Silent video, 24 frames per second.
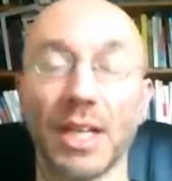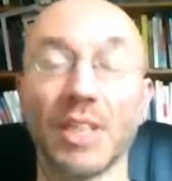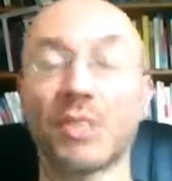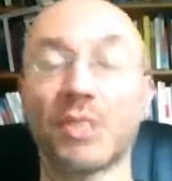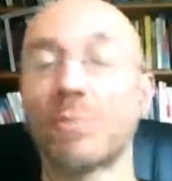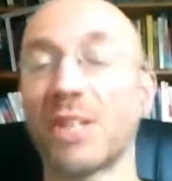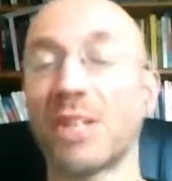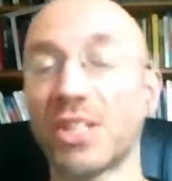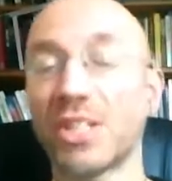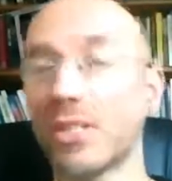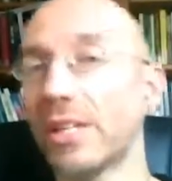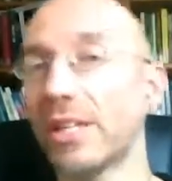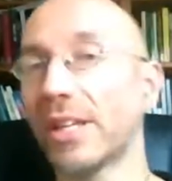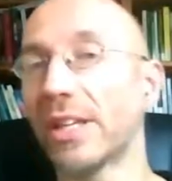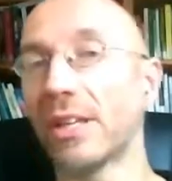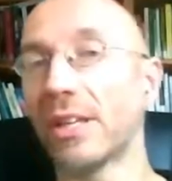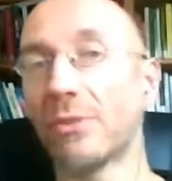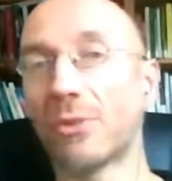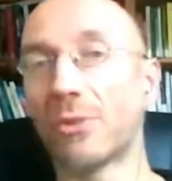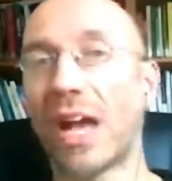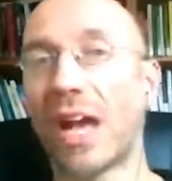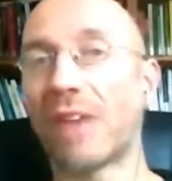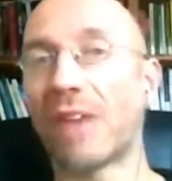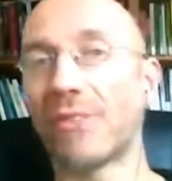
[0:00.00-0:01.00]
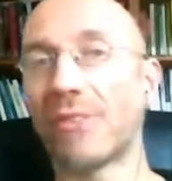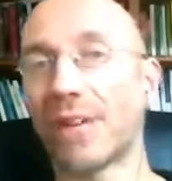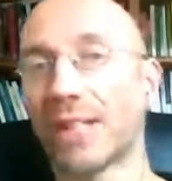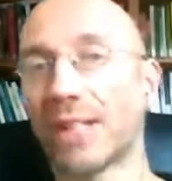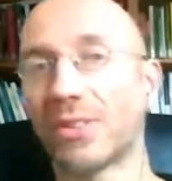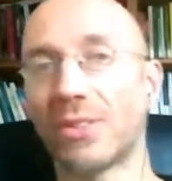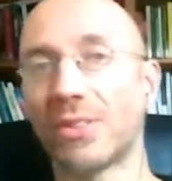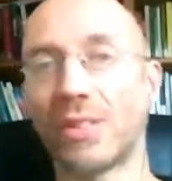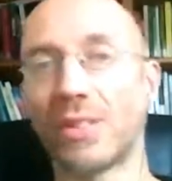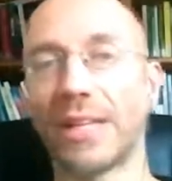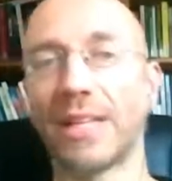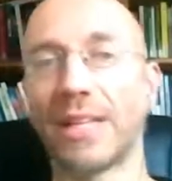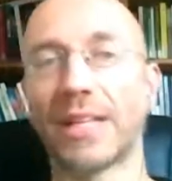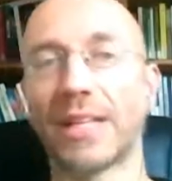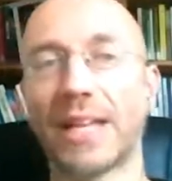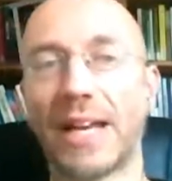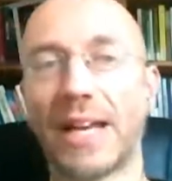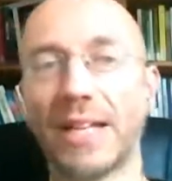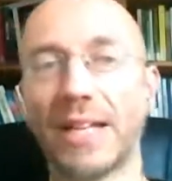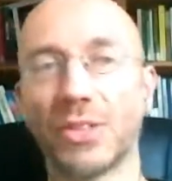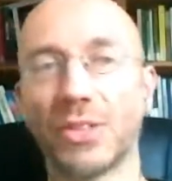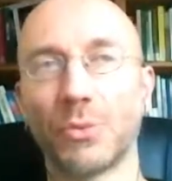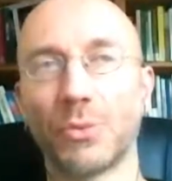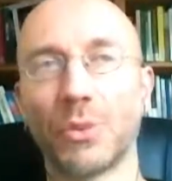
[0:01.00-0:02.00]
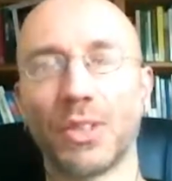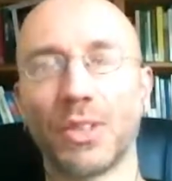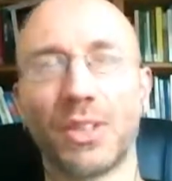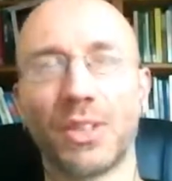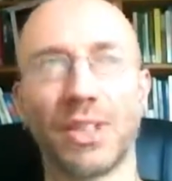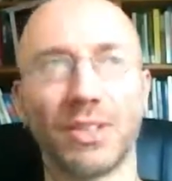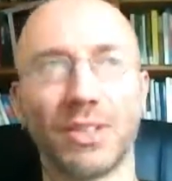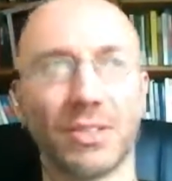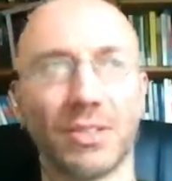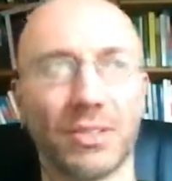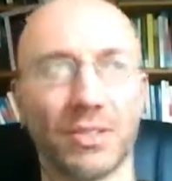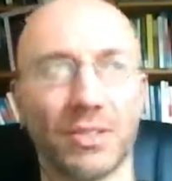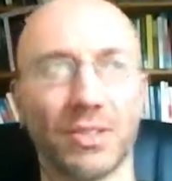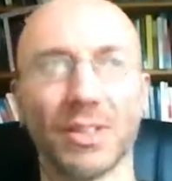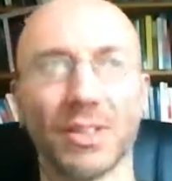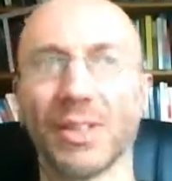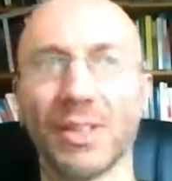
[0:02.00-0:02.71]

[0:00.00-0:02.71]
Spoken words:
especially if you have actually engaged with this